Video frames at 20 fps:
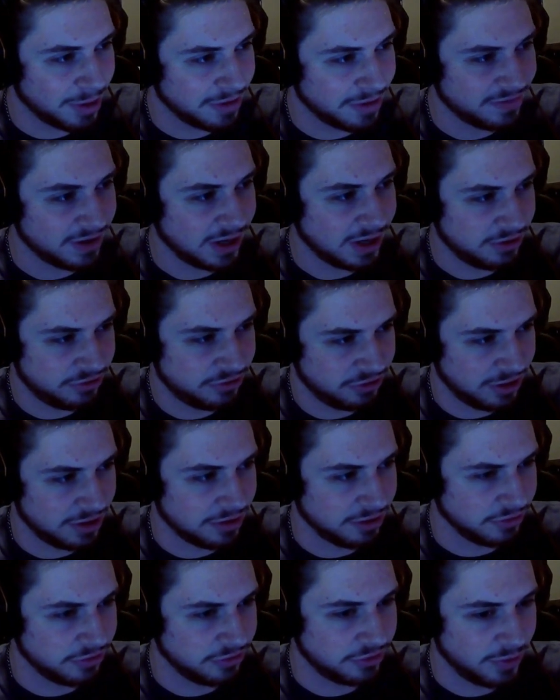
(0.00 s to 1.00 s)
VOD
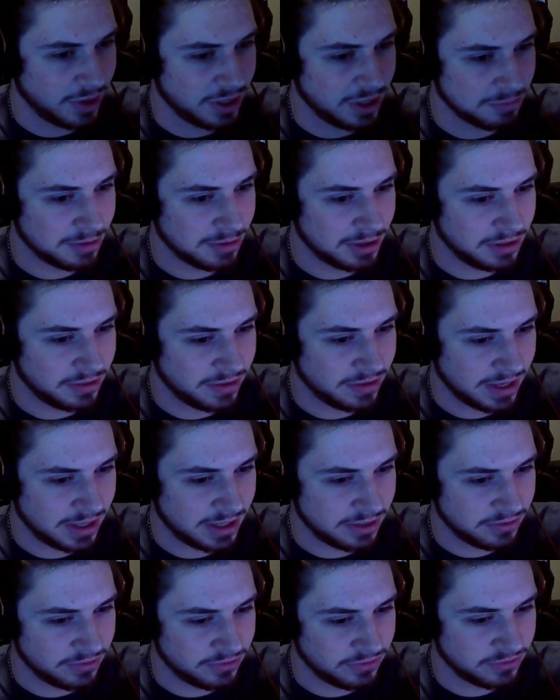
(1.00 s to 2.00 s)
channel, so anybody
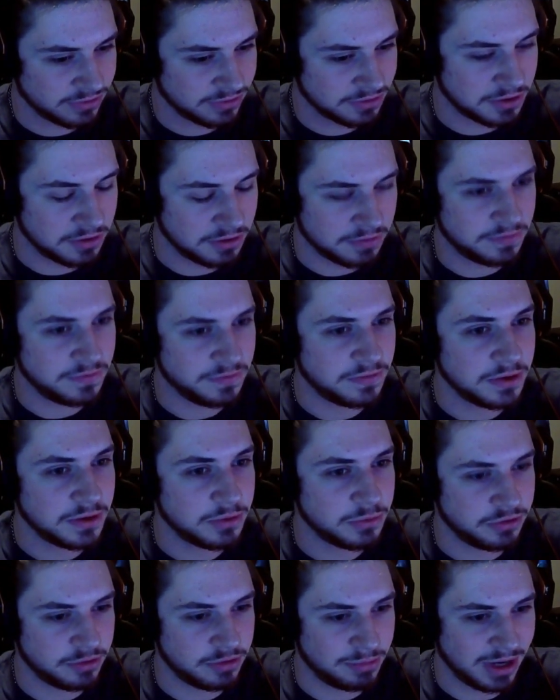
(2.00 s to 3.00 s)
that is
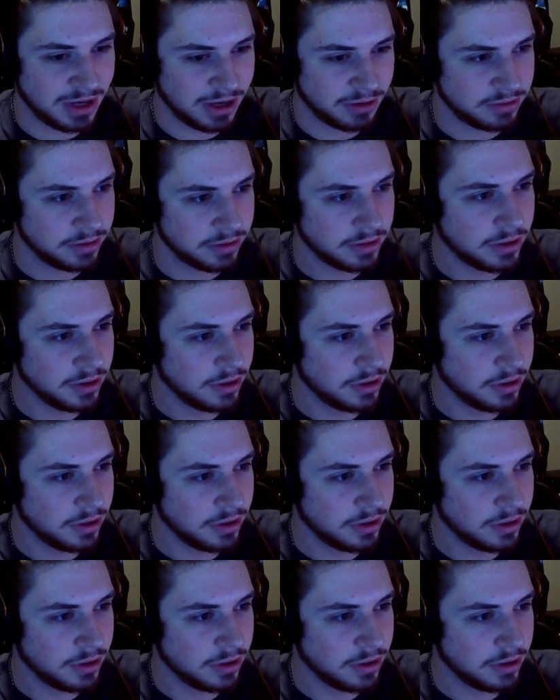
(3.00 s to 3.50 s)
confused about